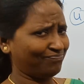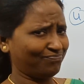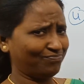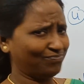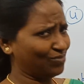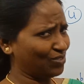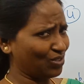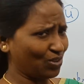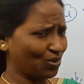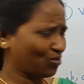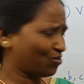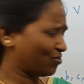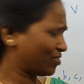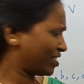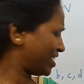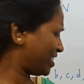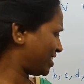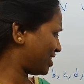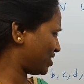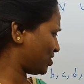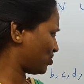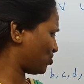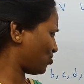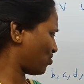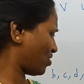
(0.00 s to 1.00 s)
No, it
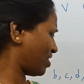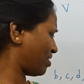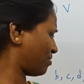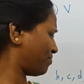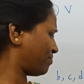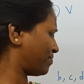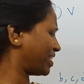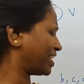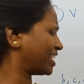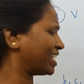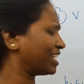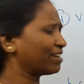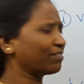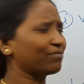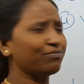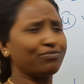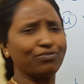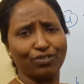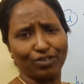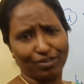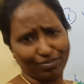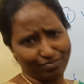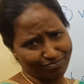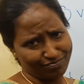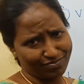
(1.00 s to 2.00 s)
is not
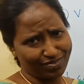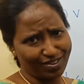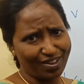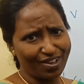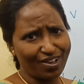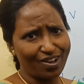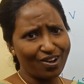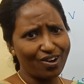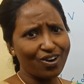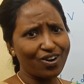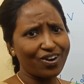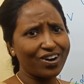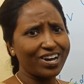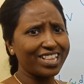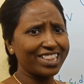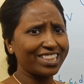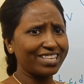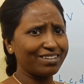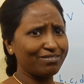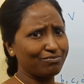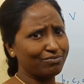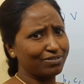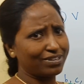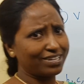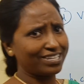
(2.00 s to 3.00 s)
meaningful. All
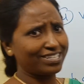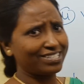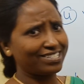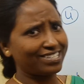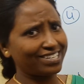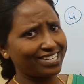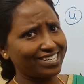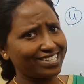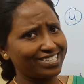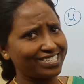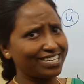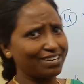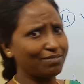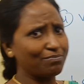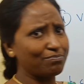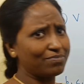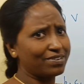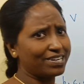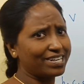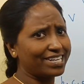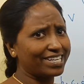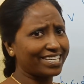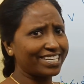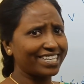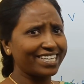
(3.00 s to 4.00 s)
the words are
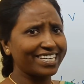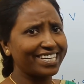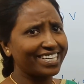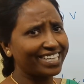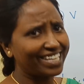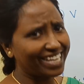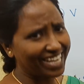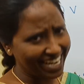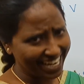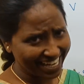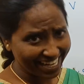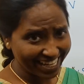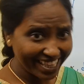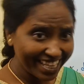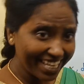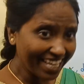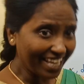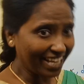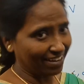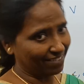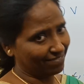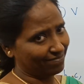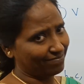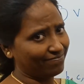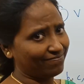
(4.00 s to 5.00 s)
jumbled here and
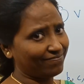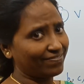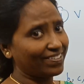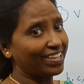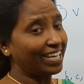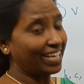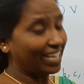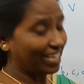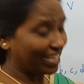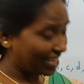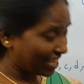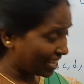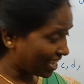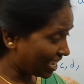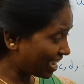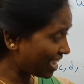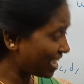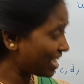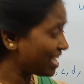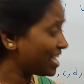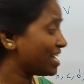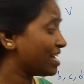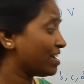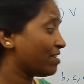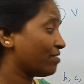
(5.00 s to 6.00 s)
there. Yeah,
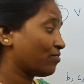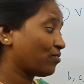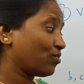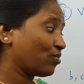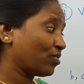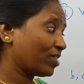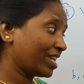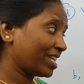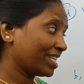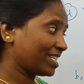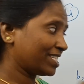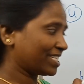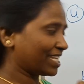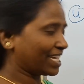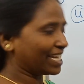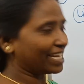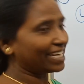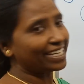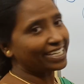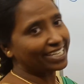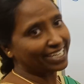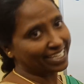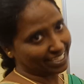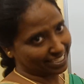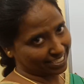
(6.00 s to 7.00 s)
for a
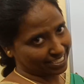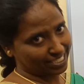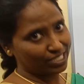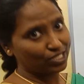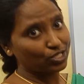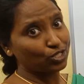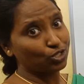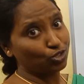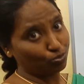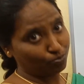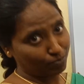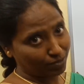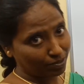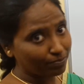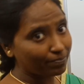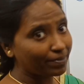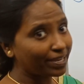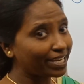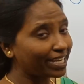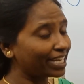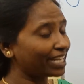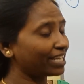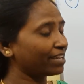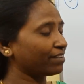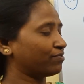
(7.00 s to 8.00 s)
sentence to be
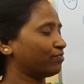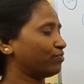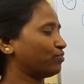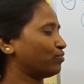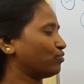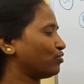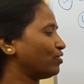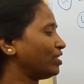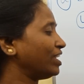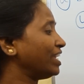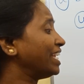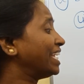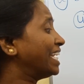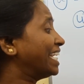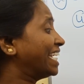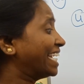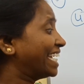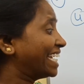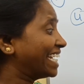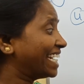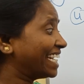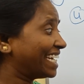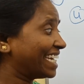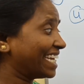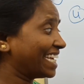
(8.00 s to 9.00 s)
meaningful,
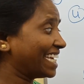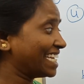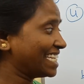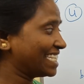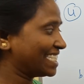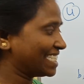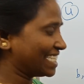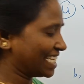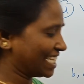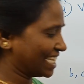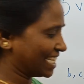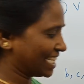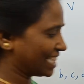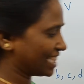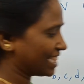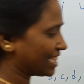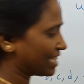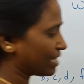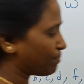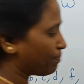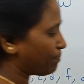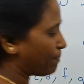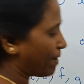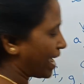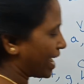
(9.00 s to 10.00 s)
it is in
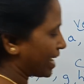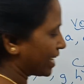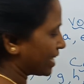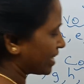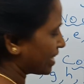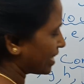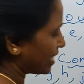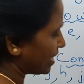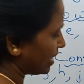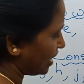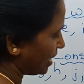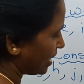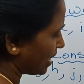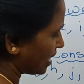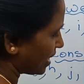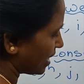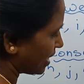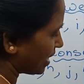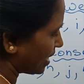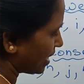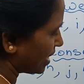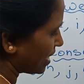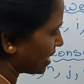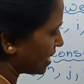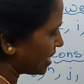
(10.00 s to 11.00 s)
the pattern
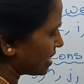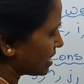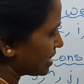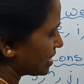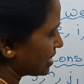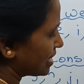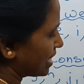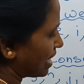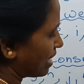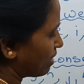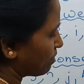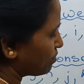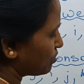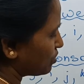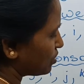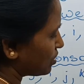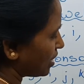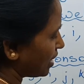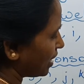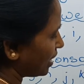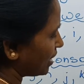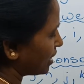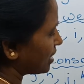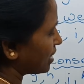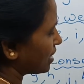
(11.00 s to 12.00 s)

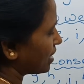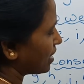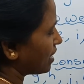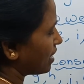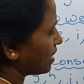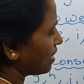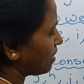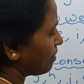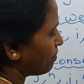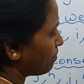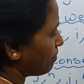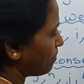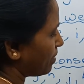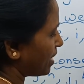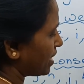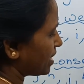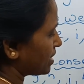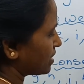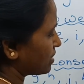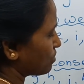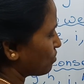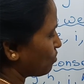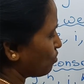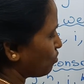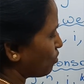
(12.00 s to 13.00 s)
subject
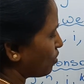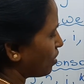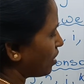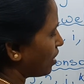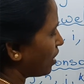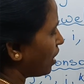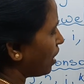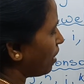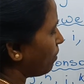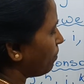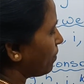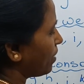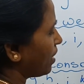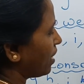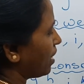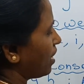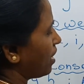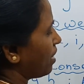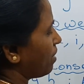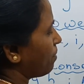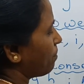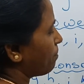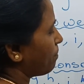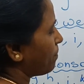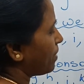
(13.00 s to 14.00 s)
plus verb
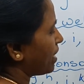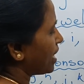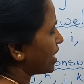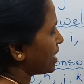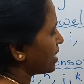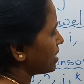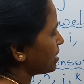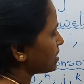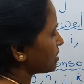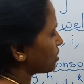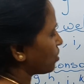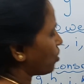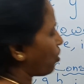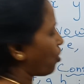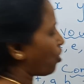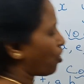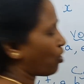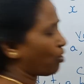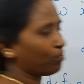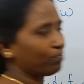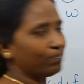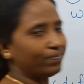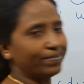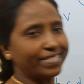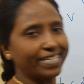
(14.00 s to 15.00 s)
plus
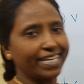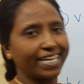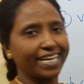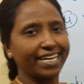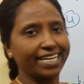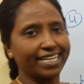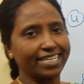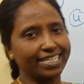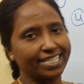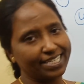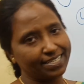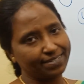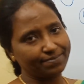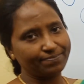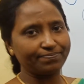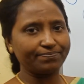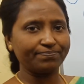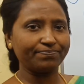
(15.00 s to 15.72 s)
object.